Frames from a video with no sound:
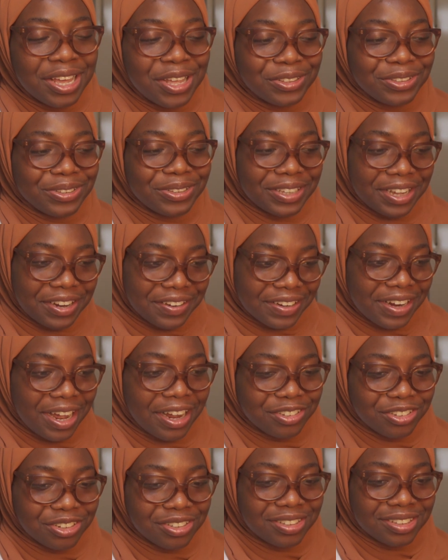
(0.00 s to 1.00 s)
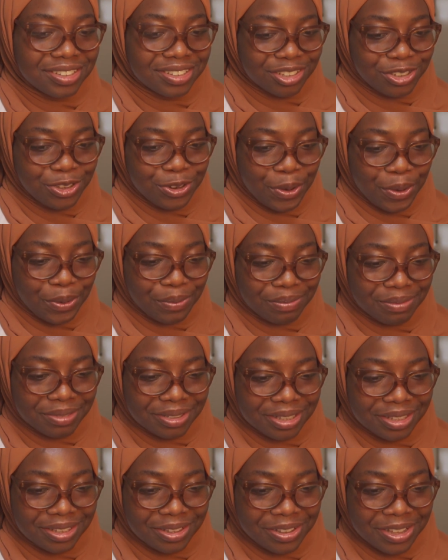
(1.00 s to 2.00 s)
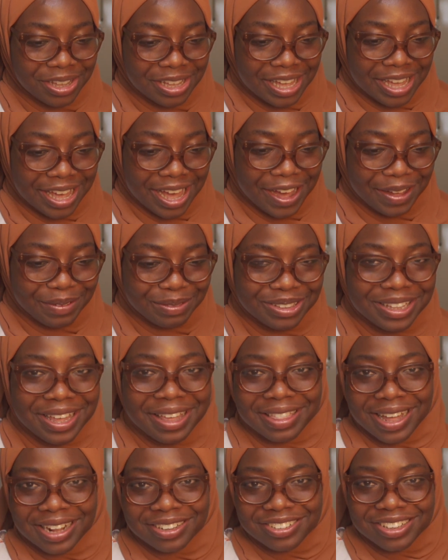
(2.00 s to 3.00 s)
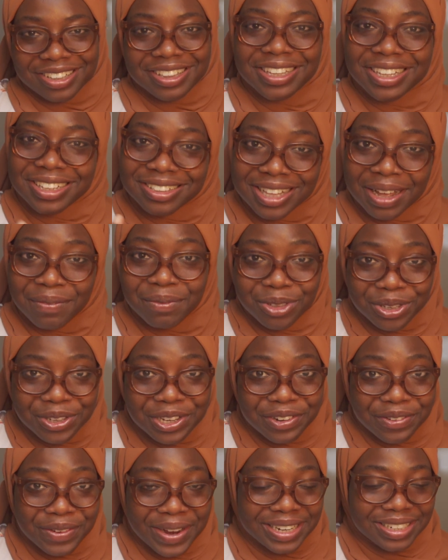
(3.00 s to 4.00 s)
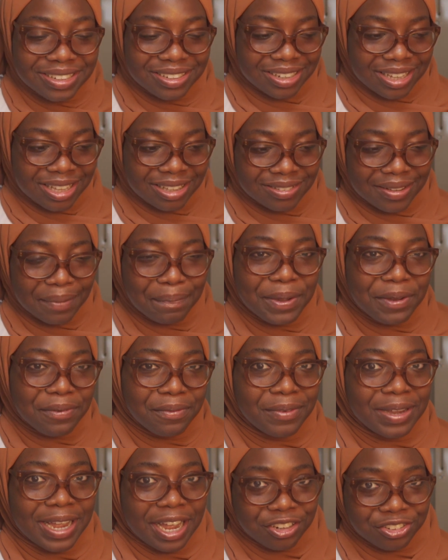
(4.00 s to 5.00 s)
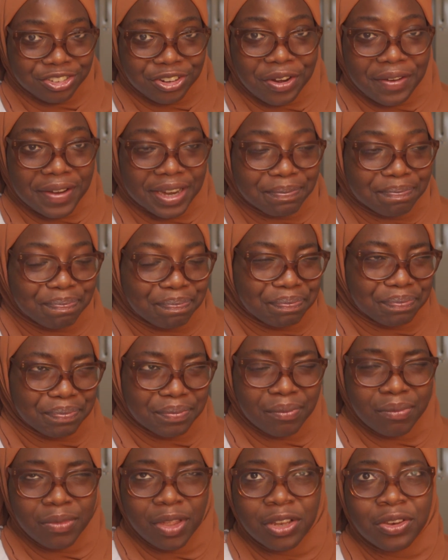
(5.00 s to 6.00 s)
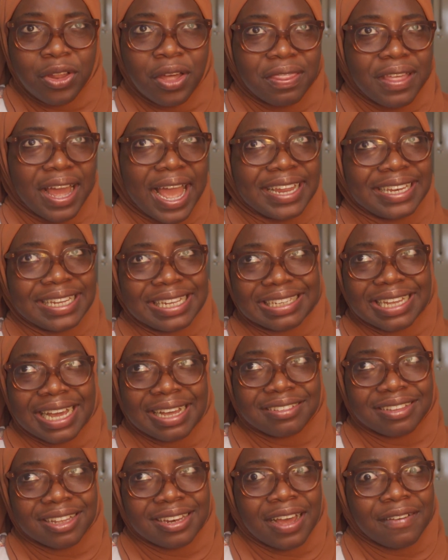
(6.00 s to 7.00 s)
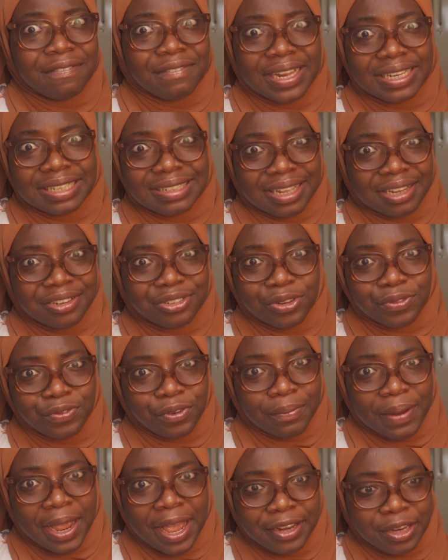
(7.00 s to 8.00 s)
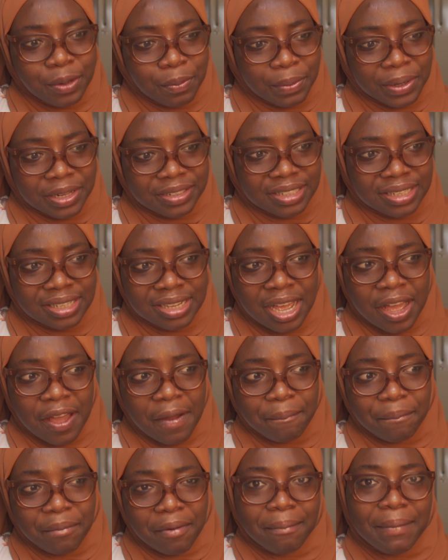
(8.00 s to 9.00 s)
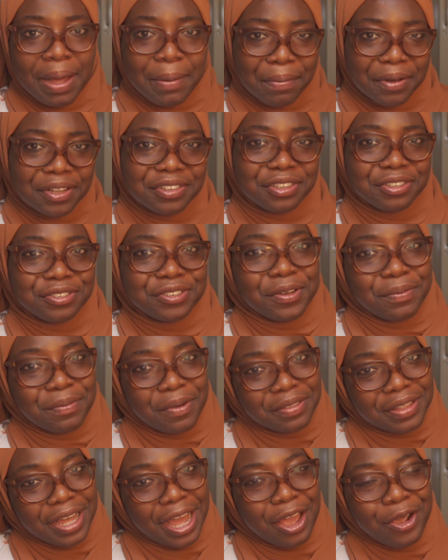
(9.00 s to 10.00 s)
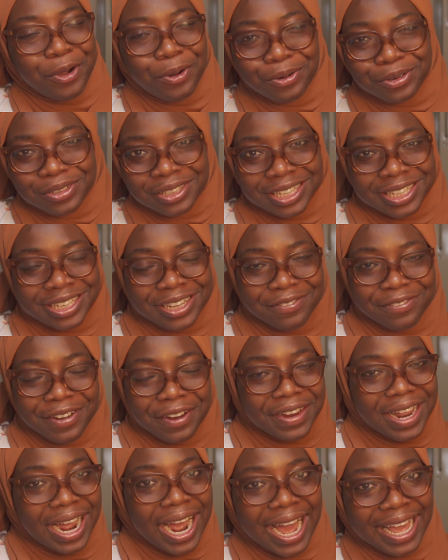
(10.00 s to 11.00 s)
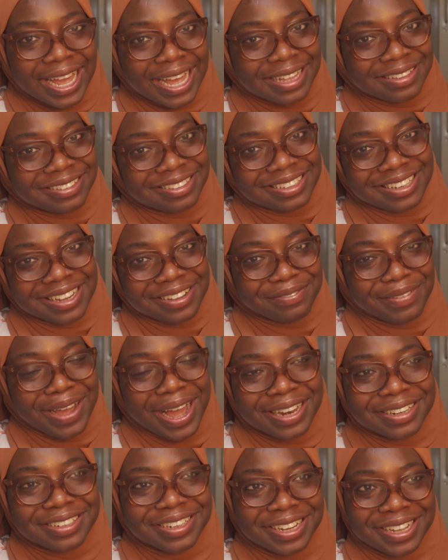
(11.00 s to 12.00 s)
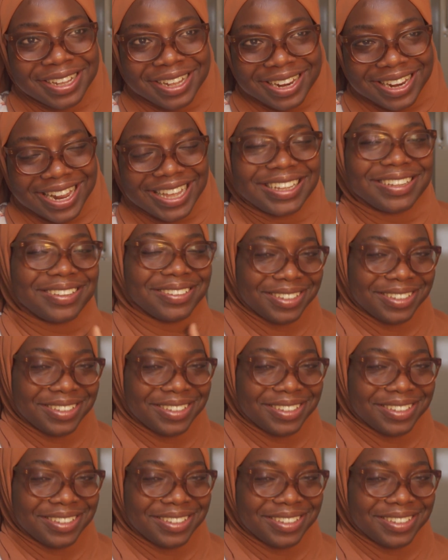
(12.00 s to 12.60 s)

So hearing her just, you know, say that she thinks I'm doing great is a bit reassuring. Not that I need external validation from anybody, but my boss is someone that I hold in a very high esteem and like